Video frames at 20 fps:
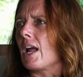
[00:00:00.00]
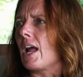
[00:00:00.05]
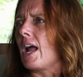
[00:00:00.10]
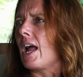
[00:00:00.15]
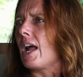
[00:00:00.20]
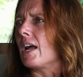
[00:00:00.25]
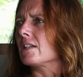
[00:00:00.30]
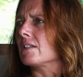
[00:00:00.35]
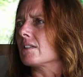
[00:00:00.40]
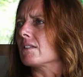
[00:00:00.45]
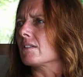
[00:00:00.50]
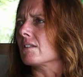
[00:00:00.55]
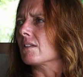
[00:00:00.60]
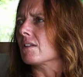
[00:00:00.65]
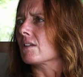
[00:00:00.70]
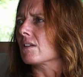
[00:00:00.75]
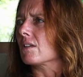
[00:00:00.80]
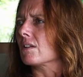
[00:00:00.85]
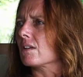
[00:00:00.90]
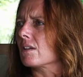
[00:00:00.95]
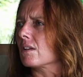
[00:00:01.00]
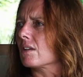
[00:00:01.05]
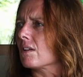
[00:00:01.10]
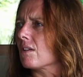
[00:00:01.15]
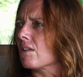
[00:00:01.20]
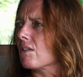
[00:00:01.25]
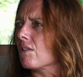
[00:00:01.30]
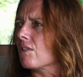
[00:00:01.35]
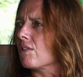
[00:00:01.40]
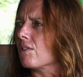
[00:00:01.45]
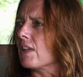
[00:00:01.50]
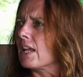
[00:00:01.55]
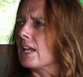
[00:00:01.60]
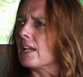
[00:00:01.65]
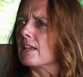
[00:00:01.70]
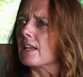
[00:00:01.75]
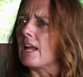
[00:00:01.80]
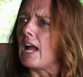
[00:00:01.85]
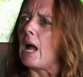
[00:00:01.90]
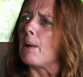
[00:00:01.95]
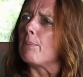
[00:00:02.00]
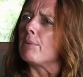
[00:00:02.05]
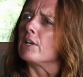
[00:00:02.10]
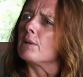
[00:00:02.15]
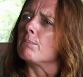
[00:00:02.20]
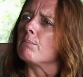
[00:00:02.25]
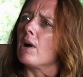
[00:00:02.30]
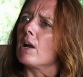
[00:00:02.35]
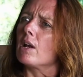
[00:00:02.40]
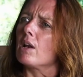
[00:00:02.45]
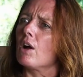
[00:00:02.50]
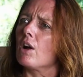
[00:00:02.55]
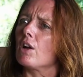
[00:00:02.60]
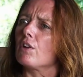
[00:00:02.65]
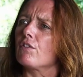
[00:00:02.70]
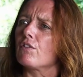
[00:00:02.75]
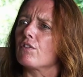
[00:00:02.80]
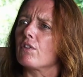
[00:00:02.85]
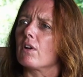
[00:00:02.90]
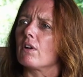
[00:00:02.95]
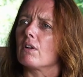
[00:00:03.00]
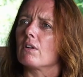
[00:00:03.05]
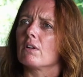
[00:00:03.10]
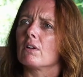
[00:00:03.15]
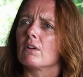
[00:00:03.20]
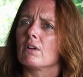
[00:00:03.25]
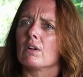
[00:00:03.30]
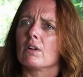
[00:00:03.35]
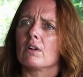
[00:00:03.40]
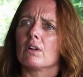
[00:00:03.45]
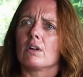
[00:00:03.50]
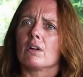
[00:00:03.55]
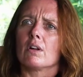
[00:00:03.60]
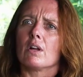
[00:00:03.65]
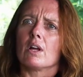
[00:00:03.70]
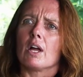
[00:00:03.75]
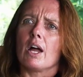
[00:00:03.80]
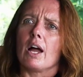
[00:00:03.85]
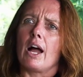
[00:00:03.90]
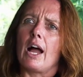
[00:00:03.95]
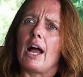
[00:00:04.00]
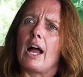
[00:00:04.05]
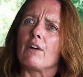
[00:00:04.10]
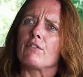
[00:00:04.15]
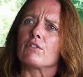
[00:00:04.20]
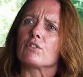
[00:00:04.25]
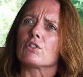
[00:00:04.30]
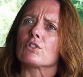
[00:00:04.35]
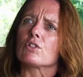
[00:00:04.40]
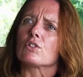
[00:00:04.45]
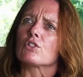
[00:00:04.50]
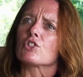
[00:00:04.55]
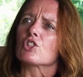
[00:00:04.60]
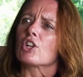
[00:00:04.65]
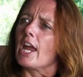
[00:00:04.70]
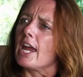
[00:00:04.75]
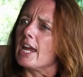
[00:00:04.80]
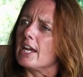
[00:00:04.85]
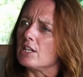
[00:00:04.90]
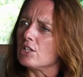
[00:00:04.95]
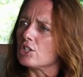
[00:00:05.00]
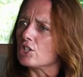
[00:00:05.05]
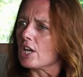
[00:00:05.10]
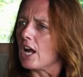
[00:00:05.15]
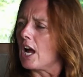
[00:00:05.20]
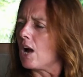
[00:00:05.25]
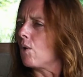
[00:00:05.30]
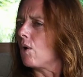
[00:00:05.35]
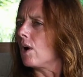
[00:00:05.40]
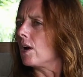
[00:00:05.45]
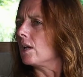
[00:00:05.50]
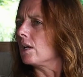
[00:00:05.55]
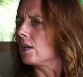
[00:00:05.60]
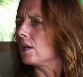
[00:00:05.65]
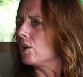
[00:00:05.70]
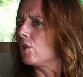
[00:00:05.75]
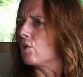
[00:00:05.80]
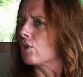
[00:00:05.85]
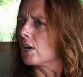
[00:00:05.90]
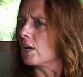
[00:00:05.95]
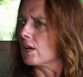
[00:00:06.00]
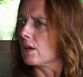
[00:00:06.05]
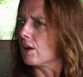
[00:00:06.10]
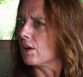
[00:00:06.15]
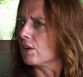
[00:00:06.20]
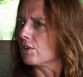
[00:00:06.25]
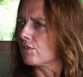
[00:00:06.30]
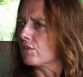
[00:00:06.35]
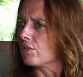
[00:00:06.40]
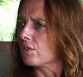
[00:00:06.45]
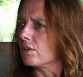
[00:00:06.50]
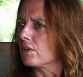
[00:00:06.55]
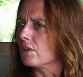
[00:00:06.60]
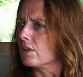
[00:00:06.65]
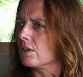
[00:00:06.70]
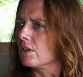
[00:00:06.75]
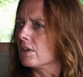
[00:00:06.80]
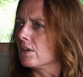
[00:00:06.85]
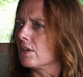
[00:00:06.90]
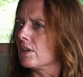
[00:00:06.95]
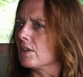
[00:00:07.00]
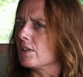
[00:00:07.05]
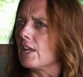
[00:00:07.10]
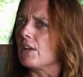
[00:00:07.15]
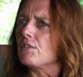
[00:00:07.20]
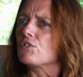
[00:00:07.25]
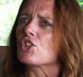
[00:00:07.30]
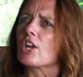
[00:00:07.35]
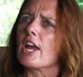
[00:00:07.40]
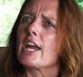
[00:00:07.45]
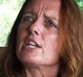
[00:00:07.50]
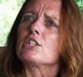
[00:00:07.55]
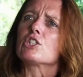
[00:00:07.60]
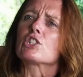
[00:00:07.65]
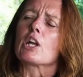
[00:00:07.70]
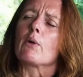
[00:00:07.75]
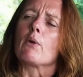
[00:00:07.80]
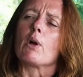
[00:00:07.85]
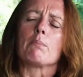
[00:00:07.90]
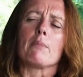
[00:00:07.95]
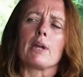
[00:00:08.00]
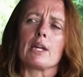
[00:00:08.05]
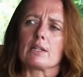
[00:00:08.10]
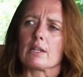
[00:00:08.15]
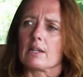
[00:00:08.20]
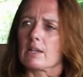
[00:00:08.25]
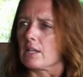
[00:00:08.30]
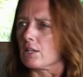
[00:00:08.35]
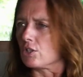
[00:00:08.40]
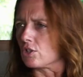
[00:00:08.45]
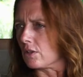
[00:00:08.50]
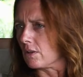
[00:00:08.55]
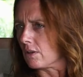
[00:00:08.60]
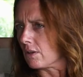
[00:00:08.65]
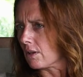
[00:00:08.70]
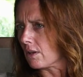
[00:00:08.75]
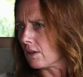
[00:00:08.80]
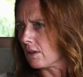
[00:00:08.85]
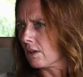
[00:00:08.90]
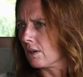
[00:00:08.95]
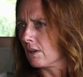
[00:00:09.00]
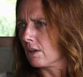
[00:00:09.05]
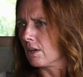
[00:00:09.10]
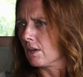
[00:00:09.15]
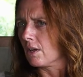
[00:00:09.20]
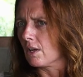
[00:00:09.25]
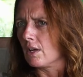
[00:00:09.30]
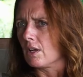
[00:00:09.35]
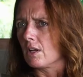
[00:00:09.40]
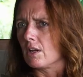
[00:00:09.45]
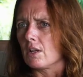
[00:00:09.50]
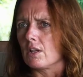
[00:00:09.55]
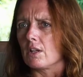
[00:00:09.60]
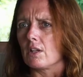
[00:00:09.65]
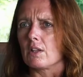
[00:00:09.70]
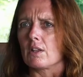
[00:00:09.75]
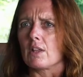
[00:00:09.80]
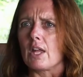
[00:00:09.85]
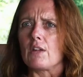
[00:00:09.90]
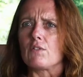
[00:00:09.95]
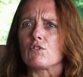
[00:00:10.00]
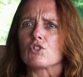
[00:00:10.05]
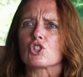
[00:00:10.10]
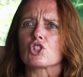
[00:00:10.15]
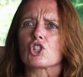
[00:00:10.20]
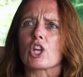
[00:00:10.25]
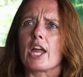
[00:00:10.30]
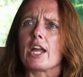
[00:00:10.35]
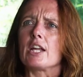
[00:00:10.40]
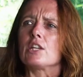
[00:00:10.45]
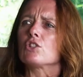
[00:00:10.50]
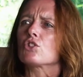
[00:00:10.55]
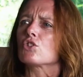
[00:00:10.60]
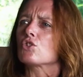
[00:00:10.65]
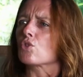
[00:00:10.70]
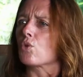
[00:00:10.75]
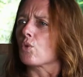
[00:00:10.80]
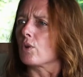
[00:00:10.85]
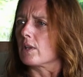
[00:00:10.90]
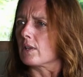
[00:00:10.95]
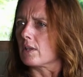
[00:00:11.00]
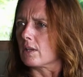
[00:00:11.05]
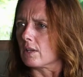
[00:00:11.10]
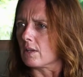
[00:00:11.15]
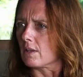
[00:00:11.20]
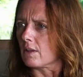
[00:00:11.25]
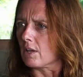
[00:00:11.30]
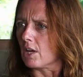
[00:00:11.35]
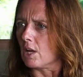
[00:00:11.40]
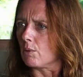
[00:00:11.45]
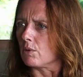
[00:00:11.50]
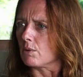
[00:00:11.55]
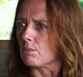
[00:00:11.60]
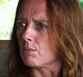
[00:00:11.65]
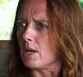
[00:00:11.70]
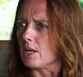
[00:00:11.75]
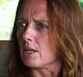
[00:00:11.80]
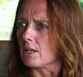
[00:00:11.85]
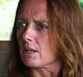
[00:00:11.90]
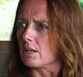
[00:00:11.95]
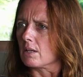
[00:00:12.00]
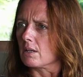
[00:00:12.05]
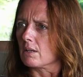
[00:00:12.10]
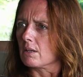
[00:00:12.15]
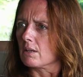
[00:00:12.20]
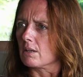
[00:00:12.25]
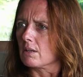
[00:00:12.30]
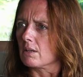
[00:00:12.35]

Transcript: had things that happened in my life that have changed how I look at life. They've changed how I make decisions. They've changed choices that I would make.